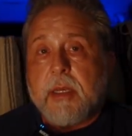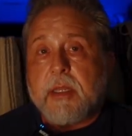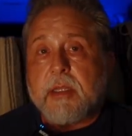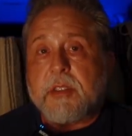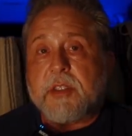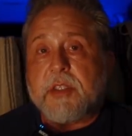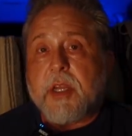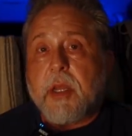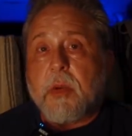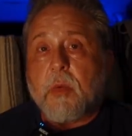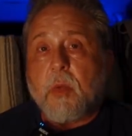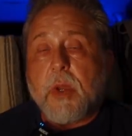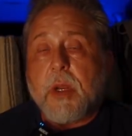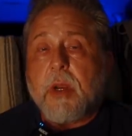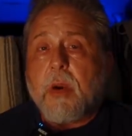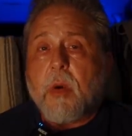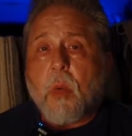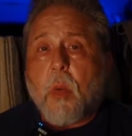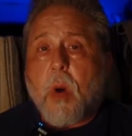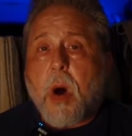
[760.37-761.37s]
that said, We
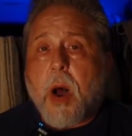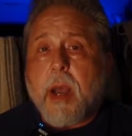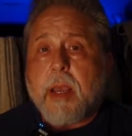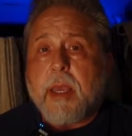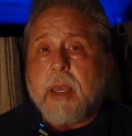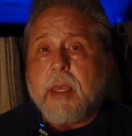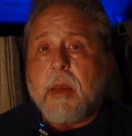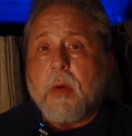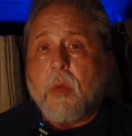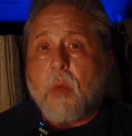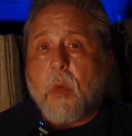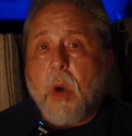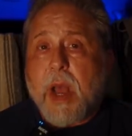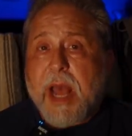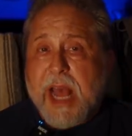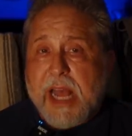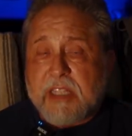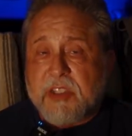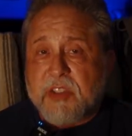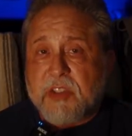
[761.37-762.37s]
are walking
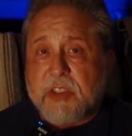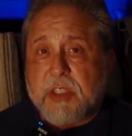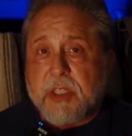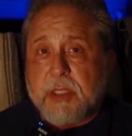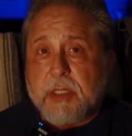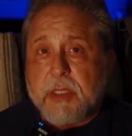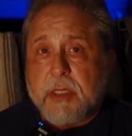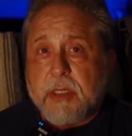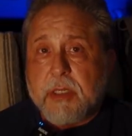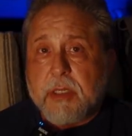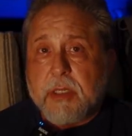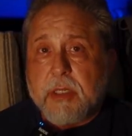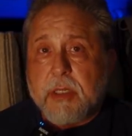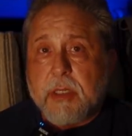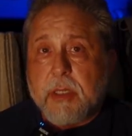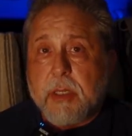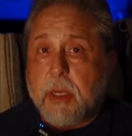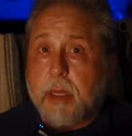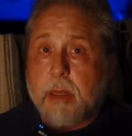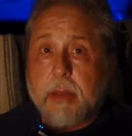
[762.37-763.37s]
west.
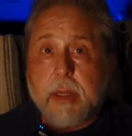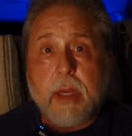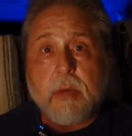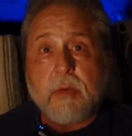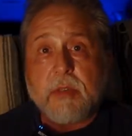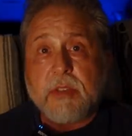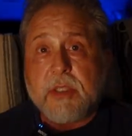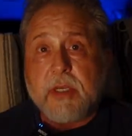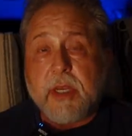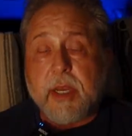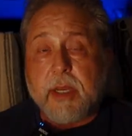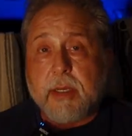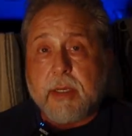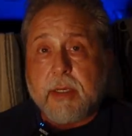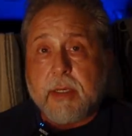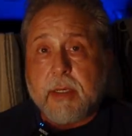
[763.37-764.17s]
And that was it.